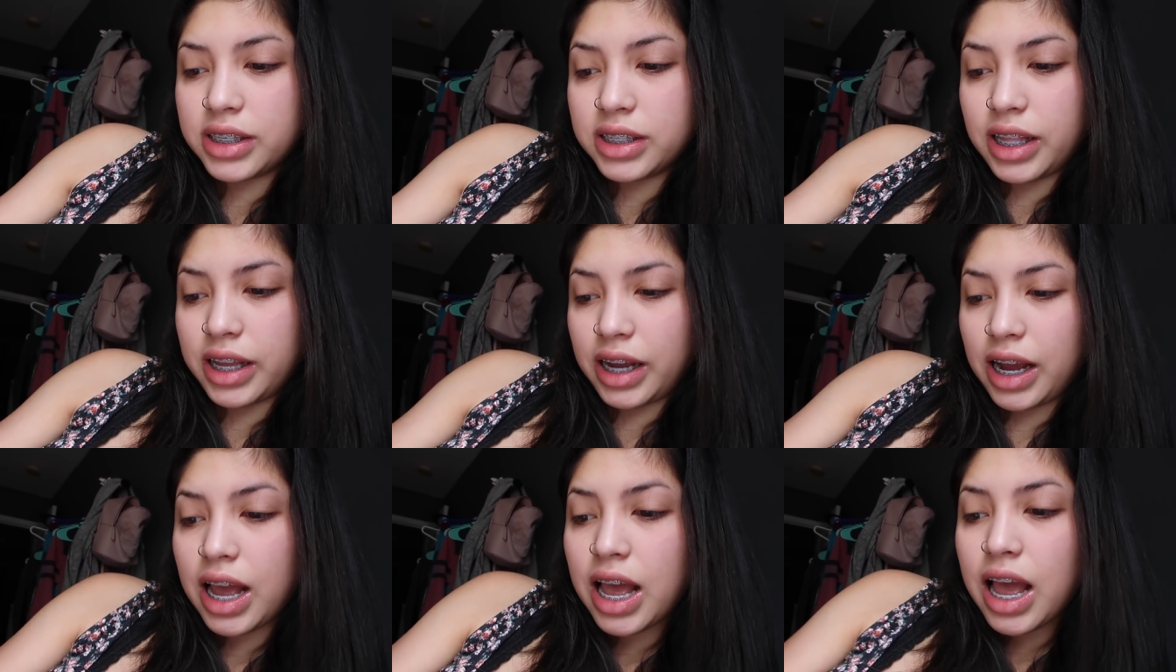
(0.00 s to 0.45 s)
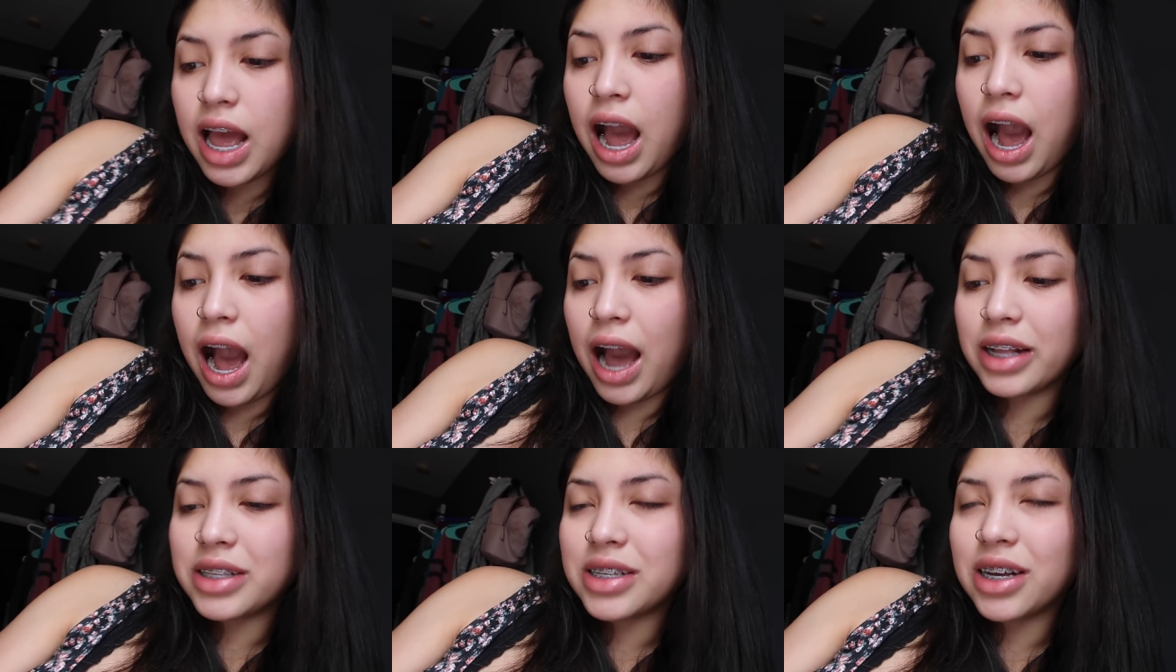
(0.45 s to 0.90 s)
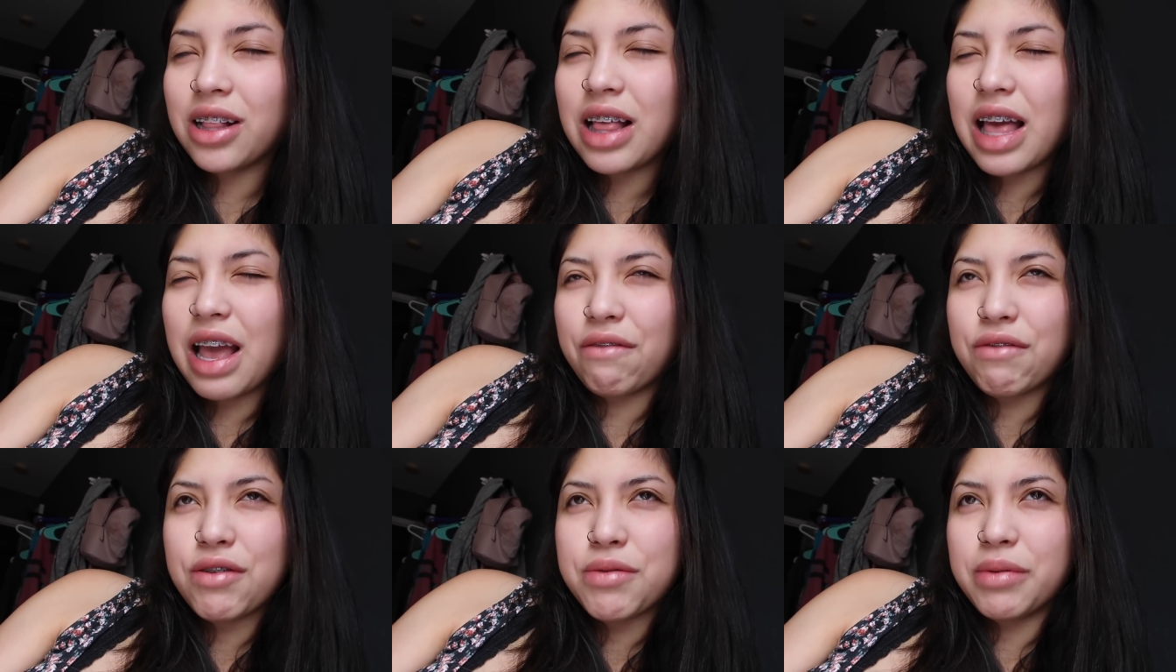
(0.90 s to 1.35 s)
And, like, I tell
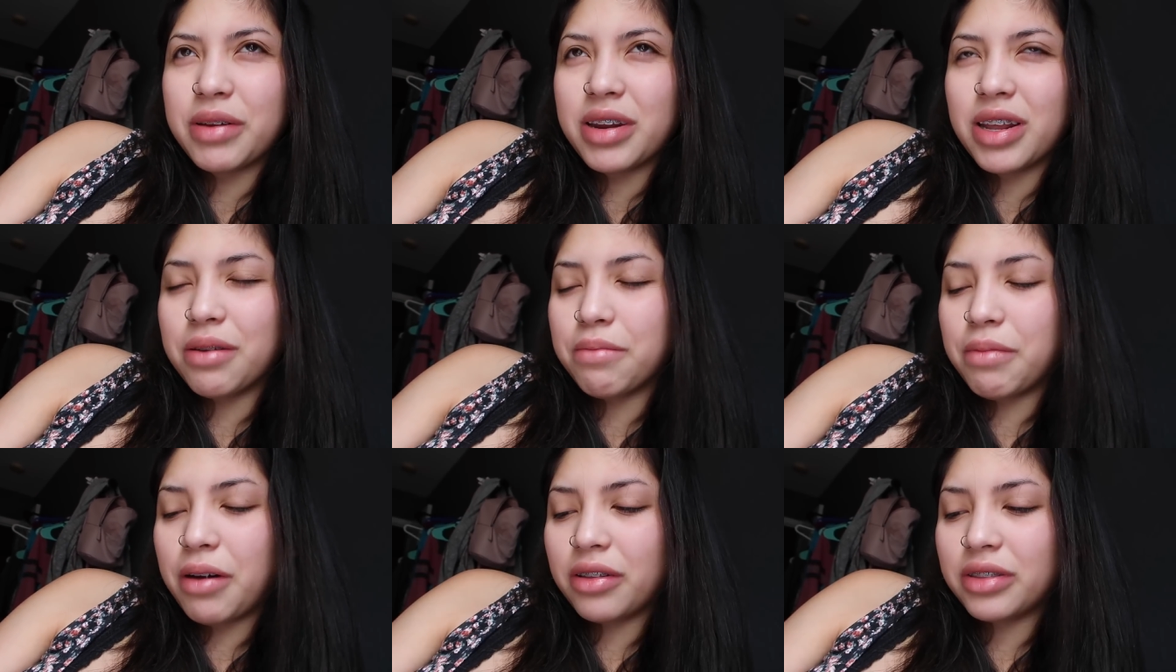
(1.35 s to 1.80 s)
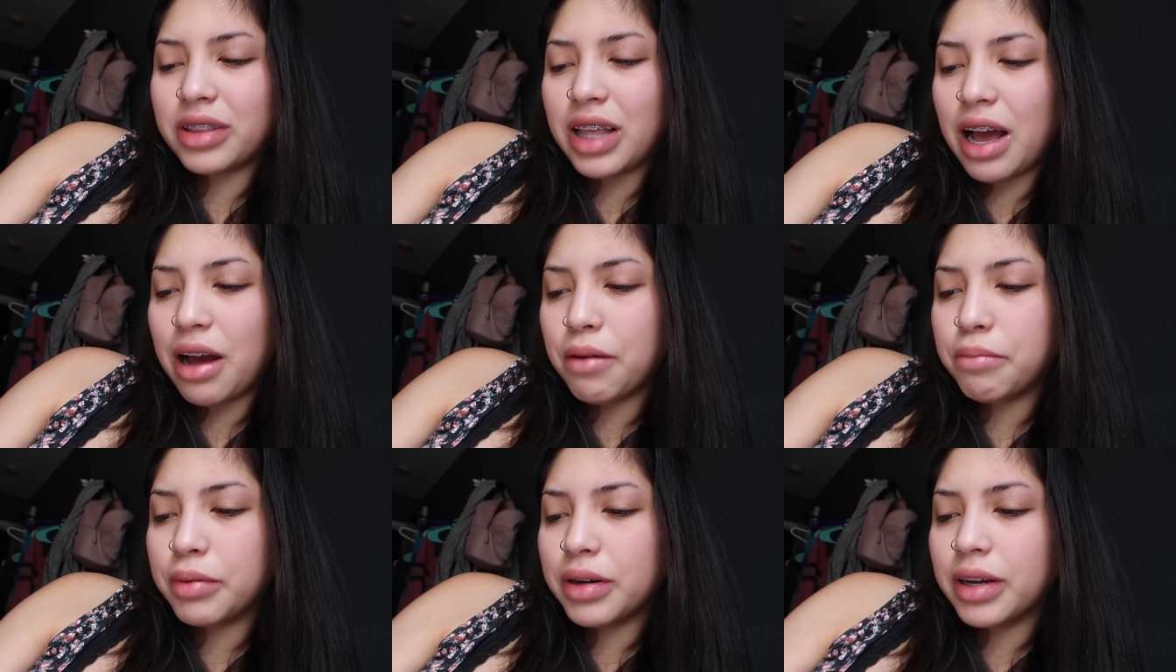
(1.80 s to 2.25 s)
everybody about that.